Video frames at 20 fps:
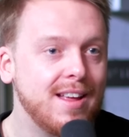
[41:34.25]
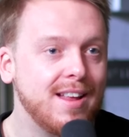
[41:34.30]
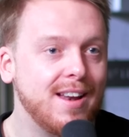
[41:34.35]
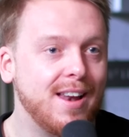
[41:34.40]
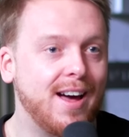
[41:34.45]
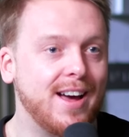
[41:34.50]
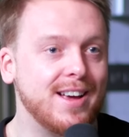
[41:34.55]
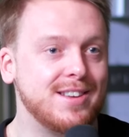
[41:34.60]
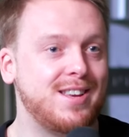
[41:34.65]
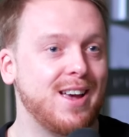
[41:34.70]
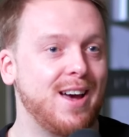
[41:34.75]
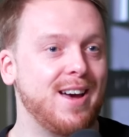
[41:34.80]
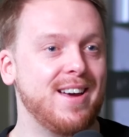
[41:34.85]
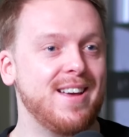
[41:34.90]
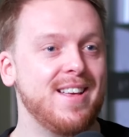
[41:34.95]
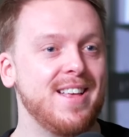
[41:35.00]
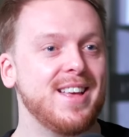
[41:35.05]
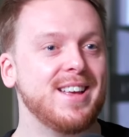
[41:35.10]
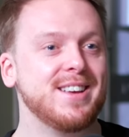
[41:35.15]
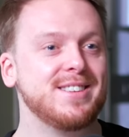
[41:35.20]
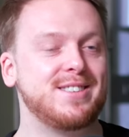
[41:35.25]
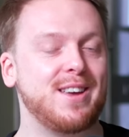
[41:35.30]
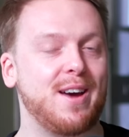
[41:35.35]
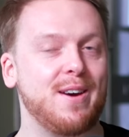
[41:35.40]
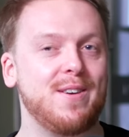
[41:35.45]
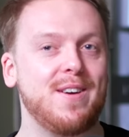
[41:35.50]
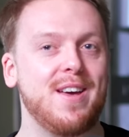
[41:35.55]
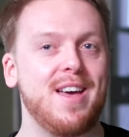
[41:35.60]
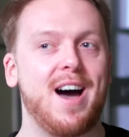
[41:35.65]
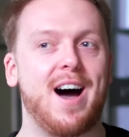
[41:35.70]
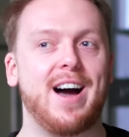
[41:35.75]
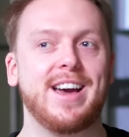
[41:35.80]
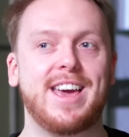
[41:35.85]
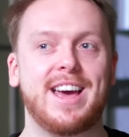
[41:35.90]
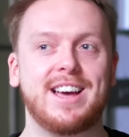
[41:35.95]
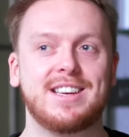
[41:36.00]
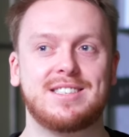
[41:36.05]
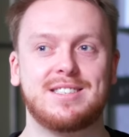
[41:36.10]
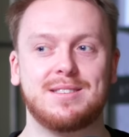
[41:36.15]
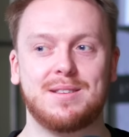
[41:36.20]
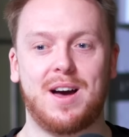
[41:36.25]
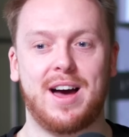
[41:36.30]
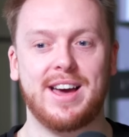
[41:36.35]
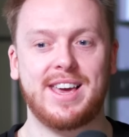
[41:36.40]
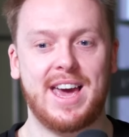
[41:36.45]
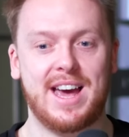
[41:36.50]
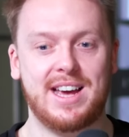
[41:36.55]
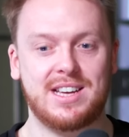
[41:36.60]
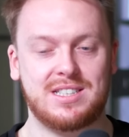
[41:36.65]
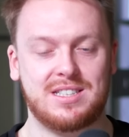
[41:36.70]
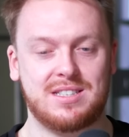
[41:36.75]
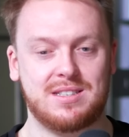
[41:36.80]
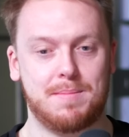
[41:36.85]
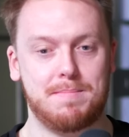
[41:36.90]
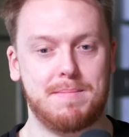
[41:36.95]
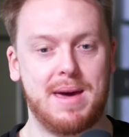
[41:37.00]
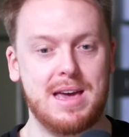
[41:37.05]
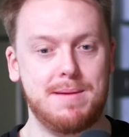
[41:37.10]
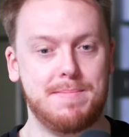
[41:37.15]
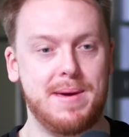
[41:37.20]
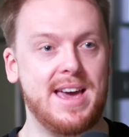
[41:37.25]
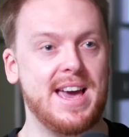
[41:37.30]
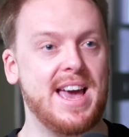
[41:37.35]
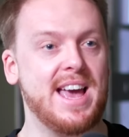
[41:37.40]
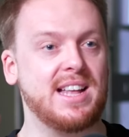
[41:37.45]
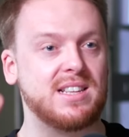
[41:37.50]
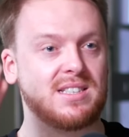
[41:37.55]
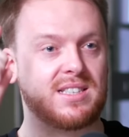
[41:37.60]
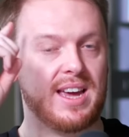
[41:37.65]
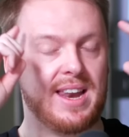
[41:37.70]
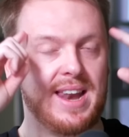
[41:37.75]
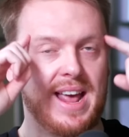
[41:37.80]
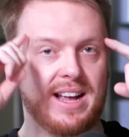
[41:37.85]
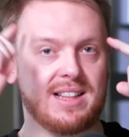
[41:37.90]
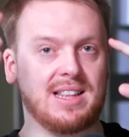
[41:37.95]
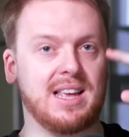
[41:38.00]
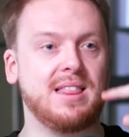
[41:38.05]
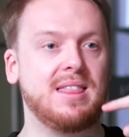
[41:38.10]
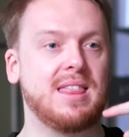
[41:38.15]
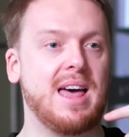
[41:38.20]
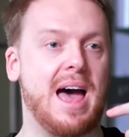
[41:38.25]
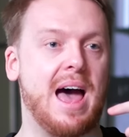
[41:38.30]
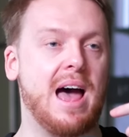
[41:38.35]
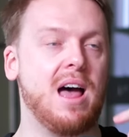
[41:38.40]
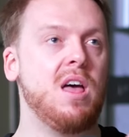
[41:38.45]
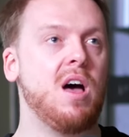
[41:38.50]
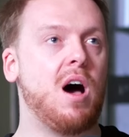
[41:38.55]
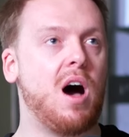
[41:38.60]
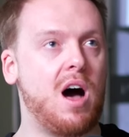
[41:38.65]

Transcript: Like mm. so, so I guess I guess maybe it's connecting that.